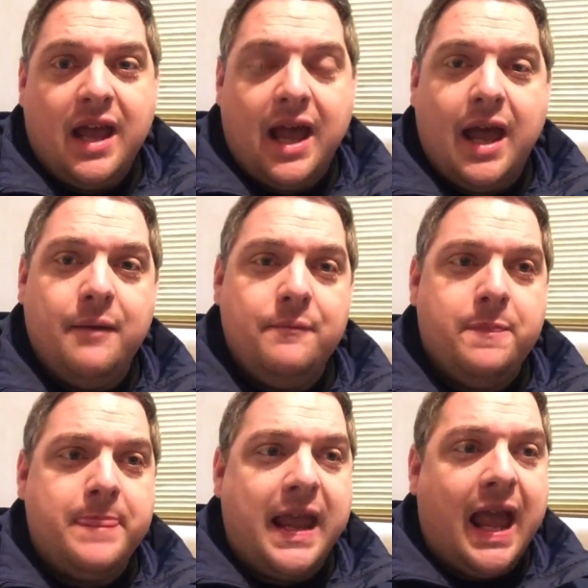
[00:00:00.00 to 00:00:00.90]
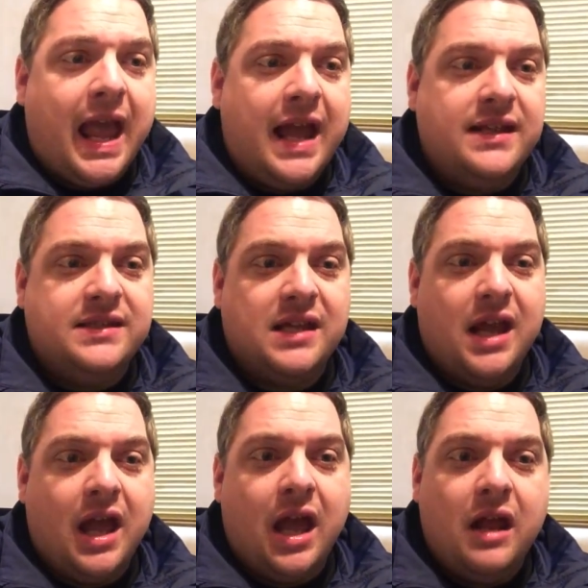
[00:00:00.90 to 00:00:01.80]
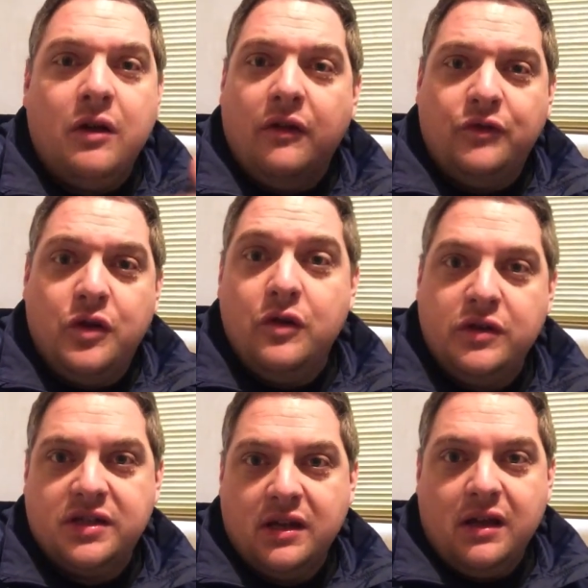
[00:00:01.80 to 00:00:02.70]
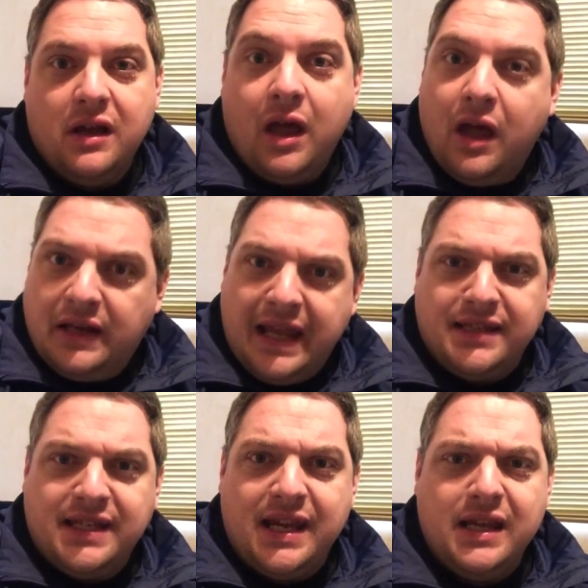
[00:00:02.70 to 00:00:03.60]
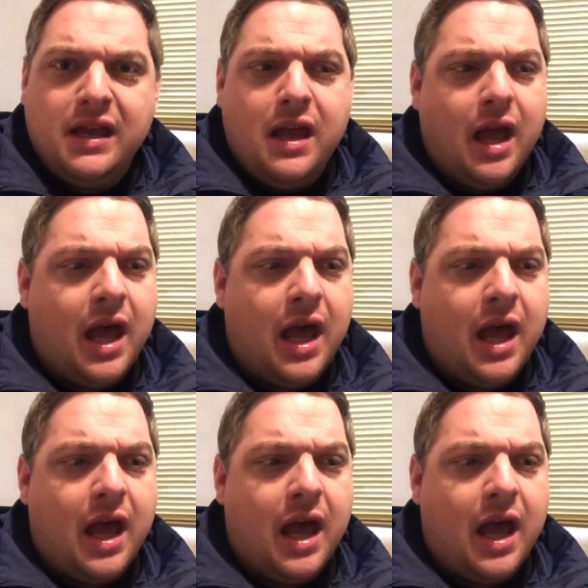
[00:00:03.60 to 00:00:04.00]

Um, they had uh, a lot of good hard hitting.